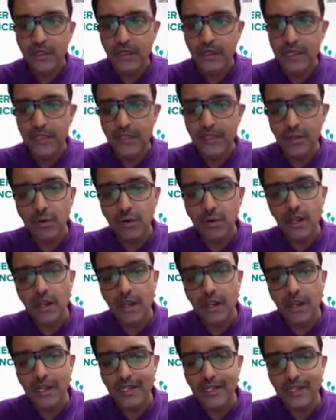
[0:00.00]
and the whole
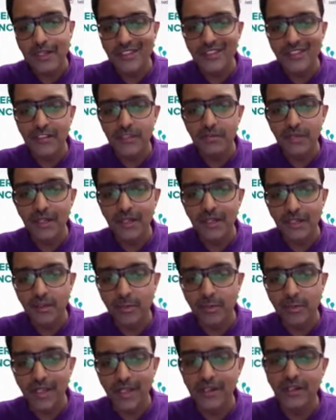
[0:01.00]
architecture is built in a
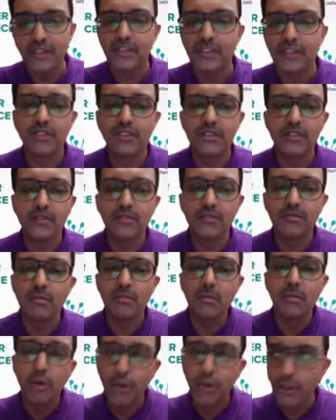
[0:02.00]
way that it's
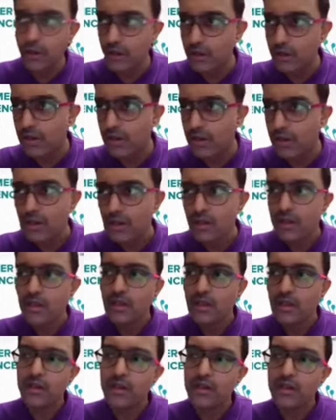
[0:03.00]
modular
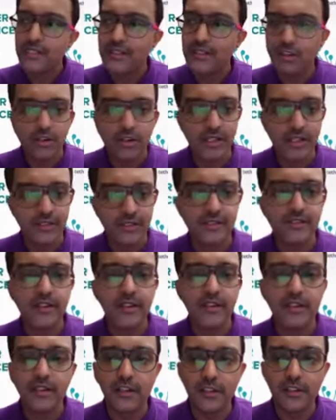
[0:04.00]
uh, it's not
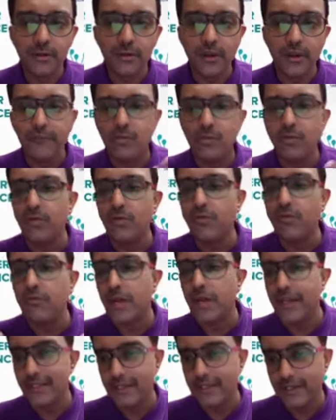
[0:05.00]
necessary that you have to
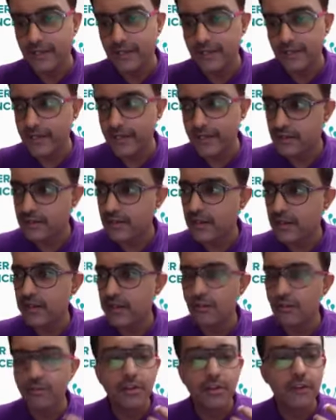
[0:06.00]
buy the entire stack
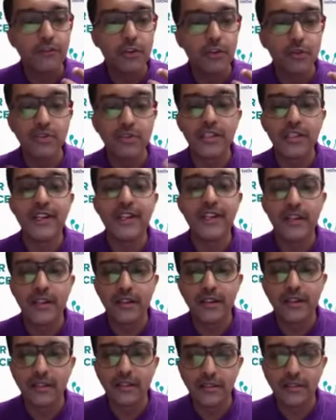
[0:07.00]
or you have to use the
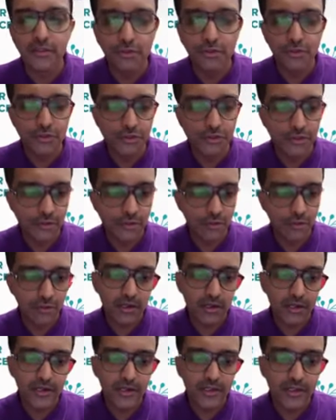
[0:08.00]
entire solution suite,
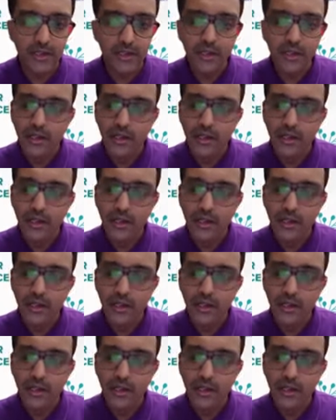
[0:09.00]
right?